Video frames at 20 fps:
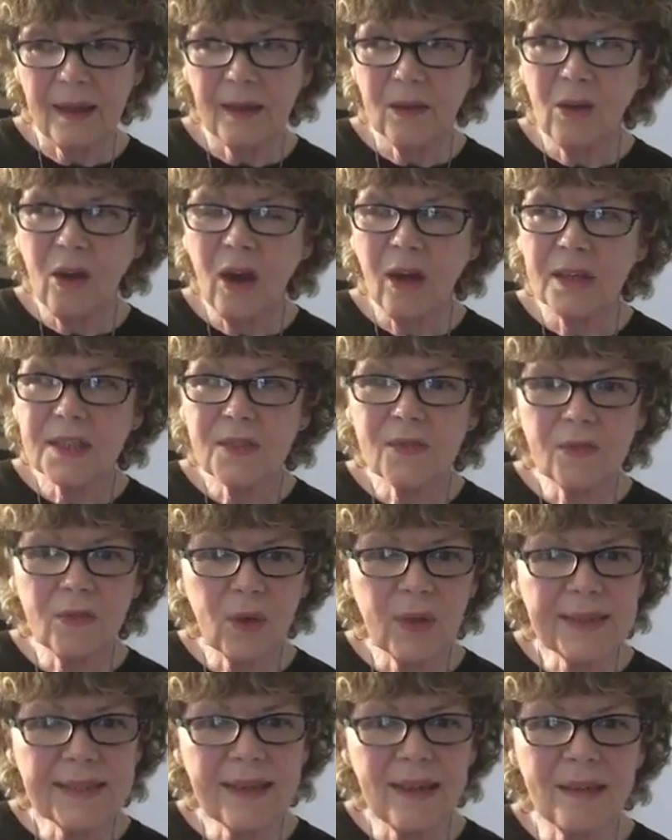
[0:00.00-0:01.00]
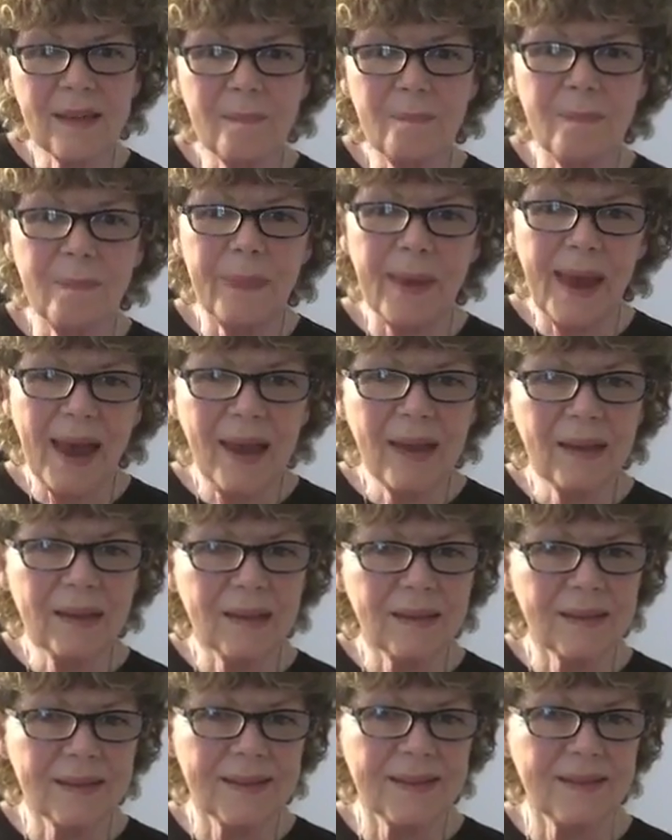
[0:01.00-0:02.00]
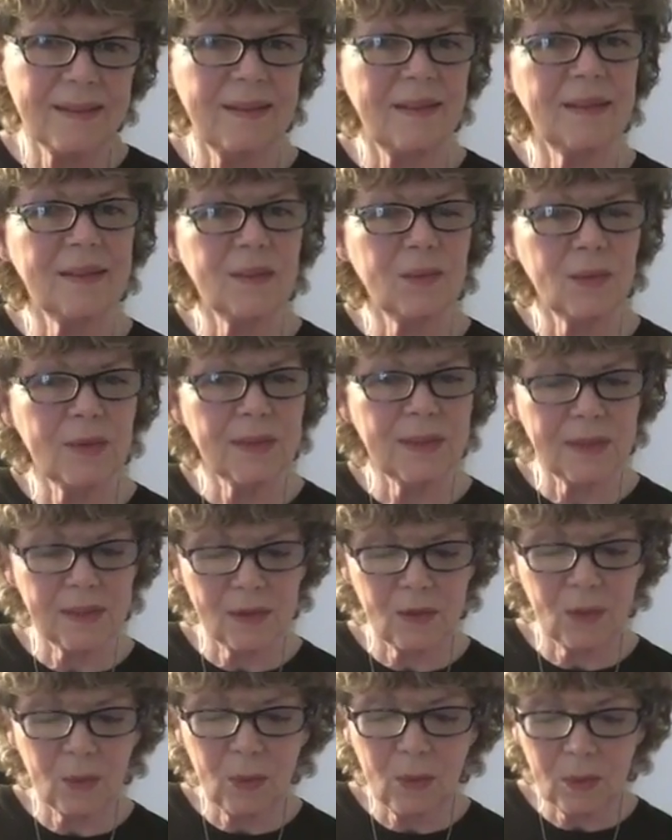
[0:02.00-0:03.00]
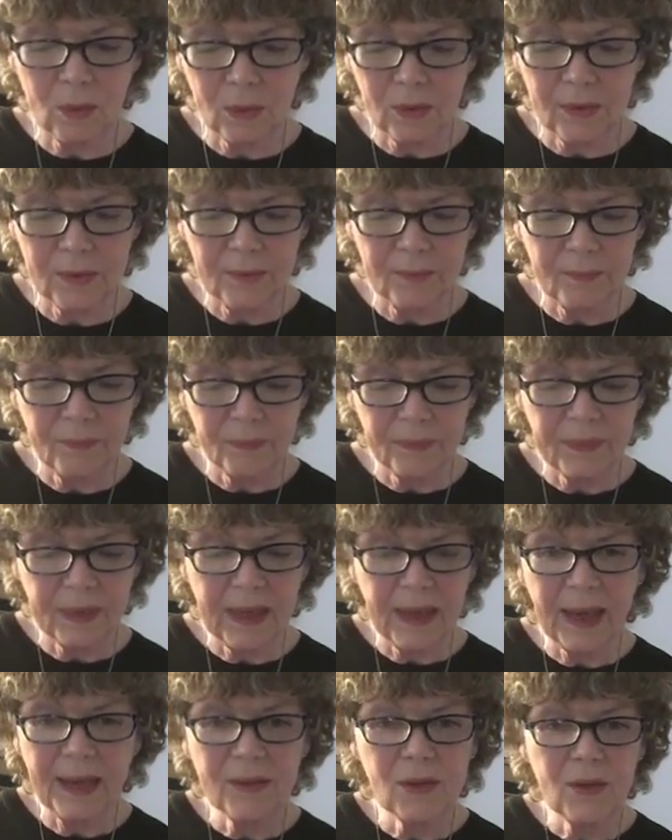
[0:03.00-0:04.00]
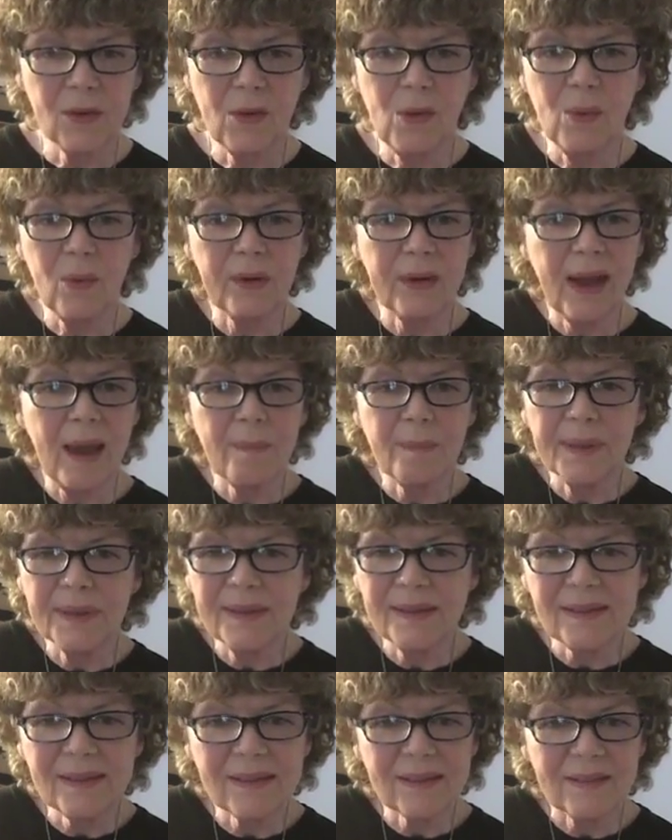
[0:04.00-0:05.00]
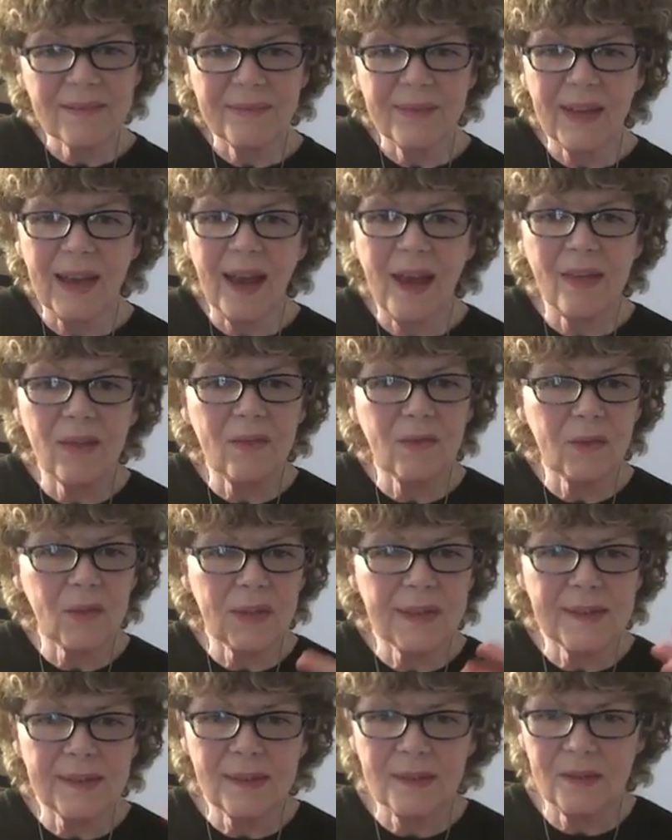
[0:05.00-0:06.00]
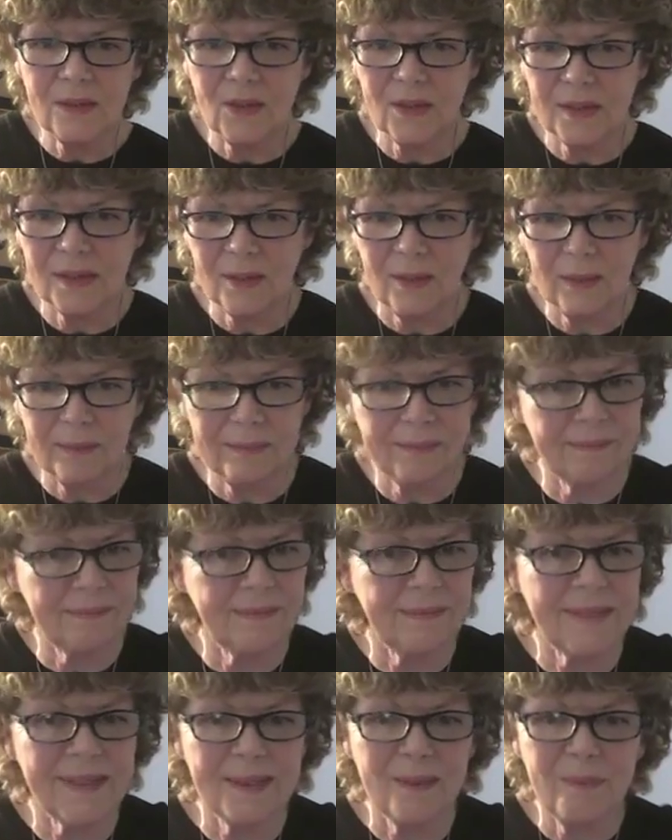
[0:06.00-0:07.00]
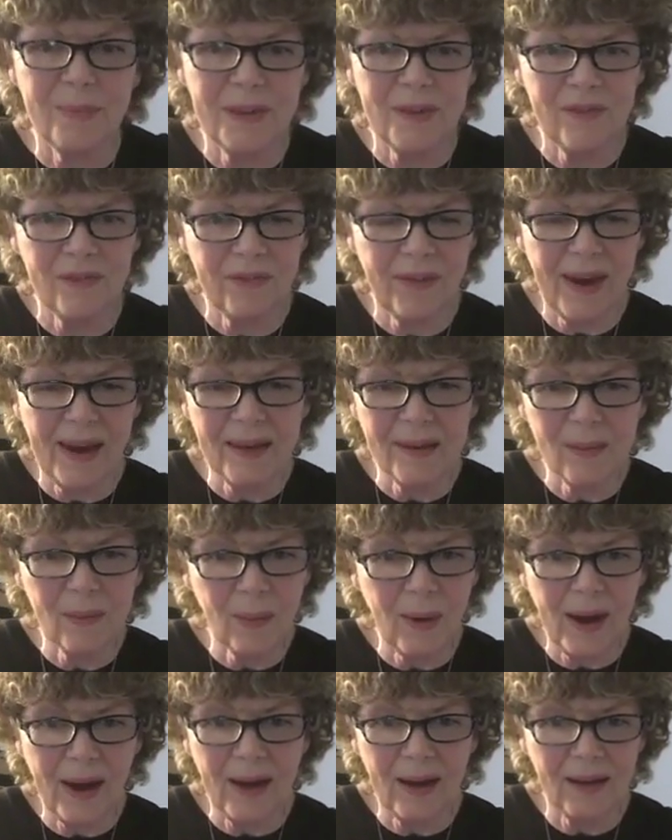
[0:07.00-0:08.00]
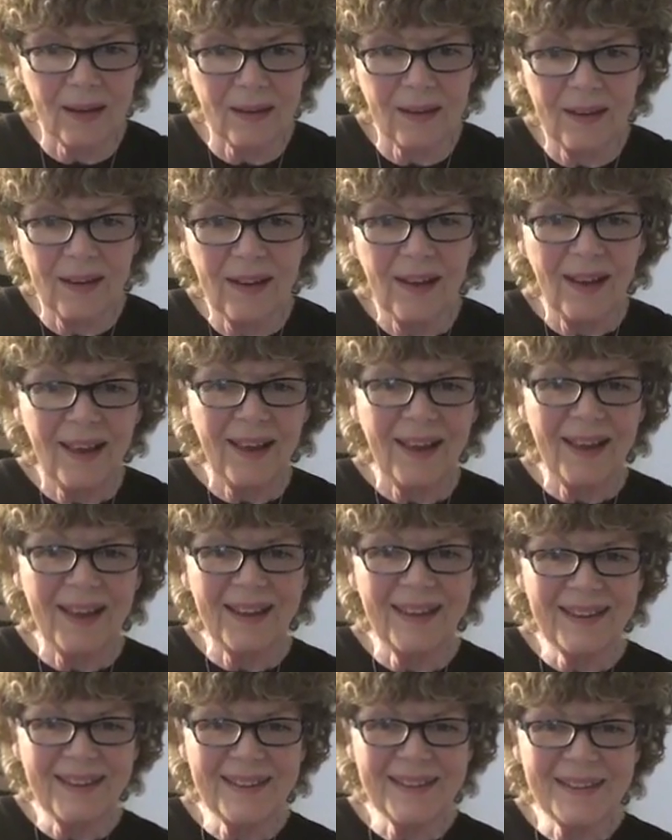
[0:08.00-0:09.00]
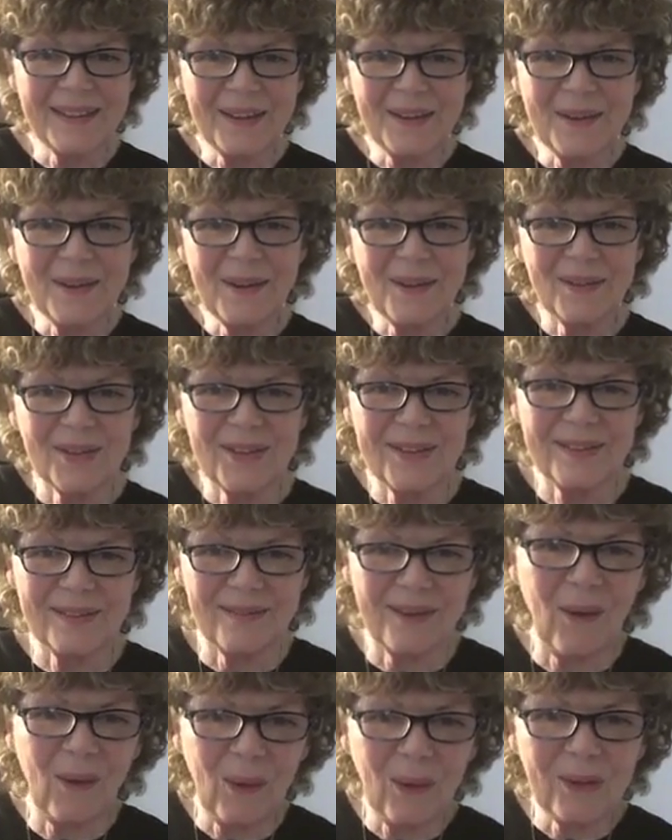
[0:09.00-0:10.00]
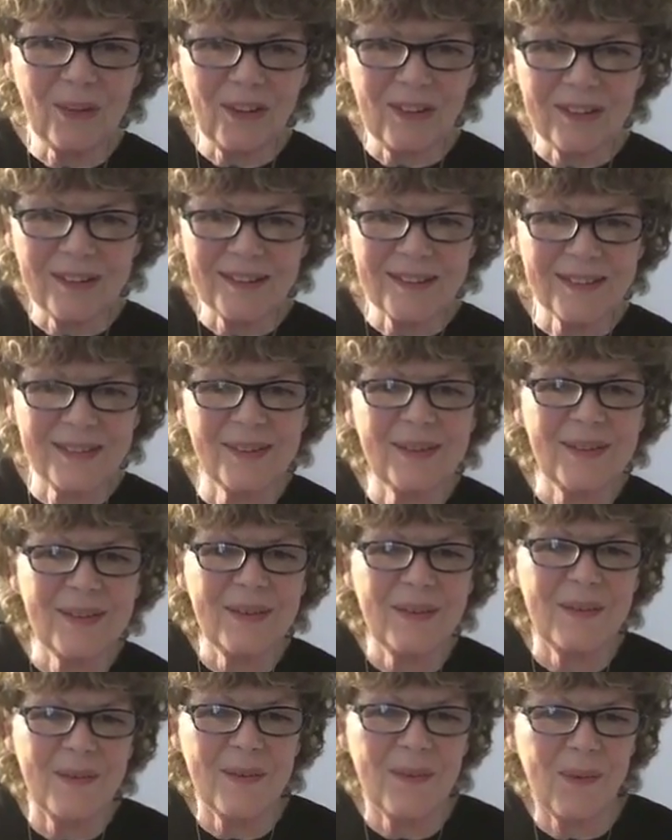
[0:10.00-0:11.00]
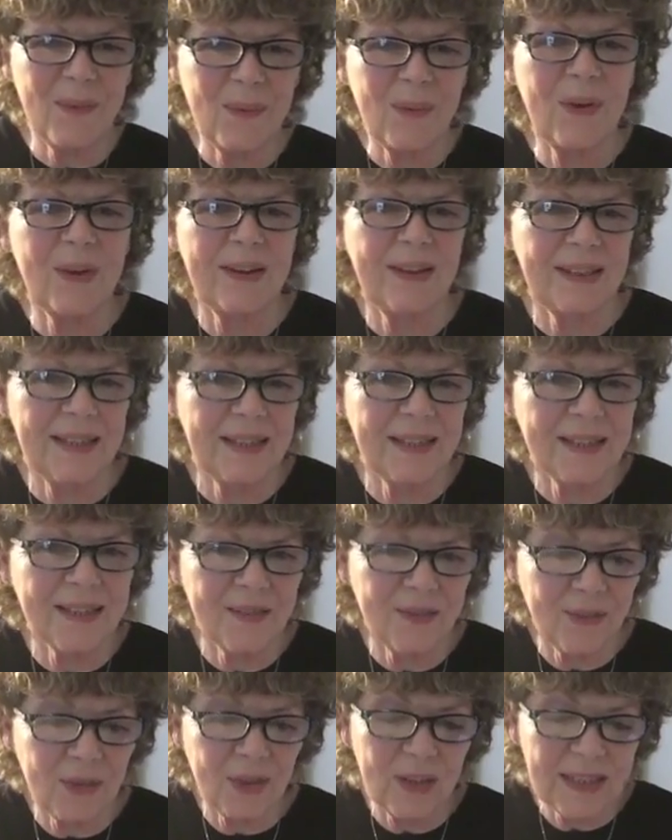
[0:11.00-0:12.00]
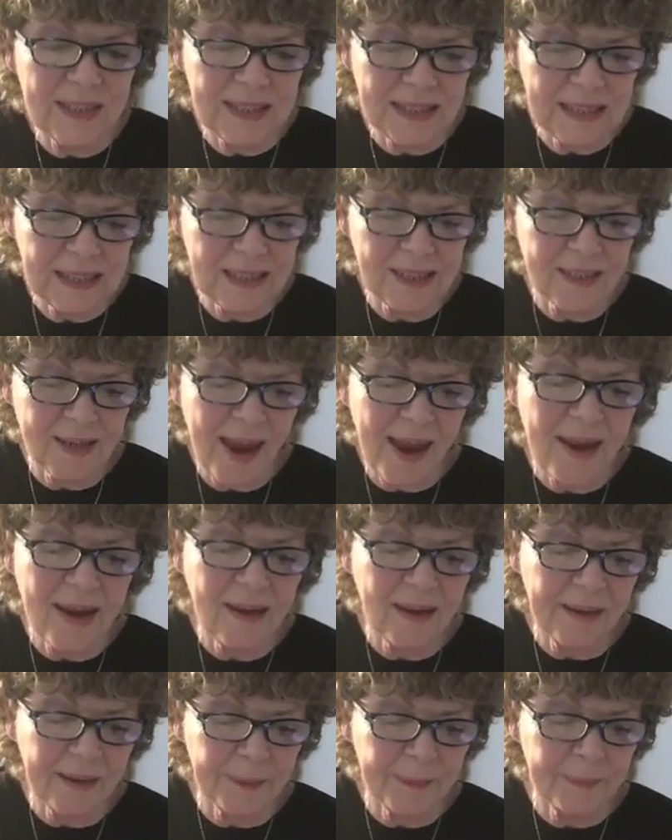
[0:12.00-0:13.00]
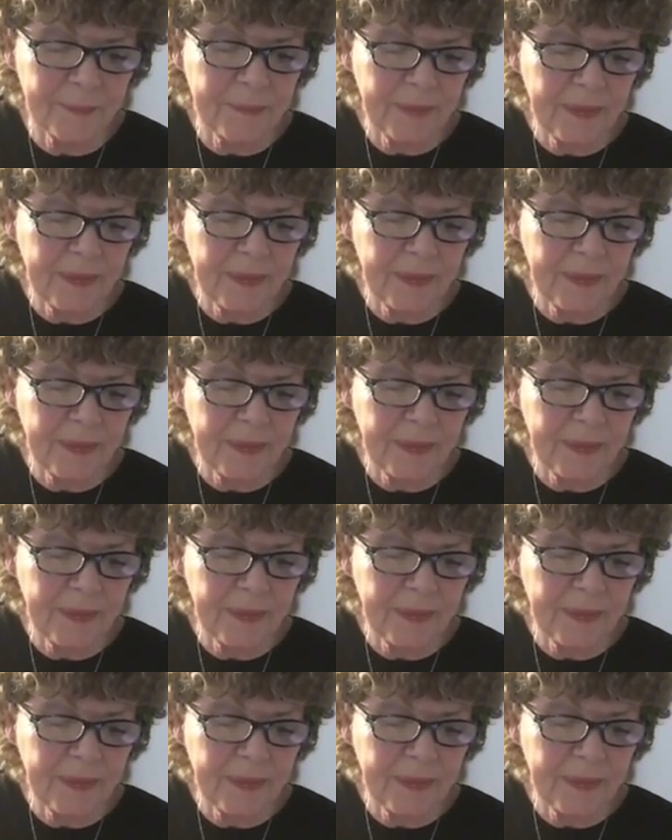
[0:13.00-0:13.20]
God's voice and the balance is restored. And you know what happens? The other voices just simply fade away, and you can just hold on to what his voice is saying.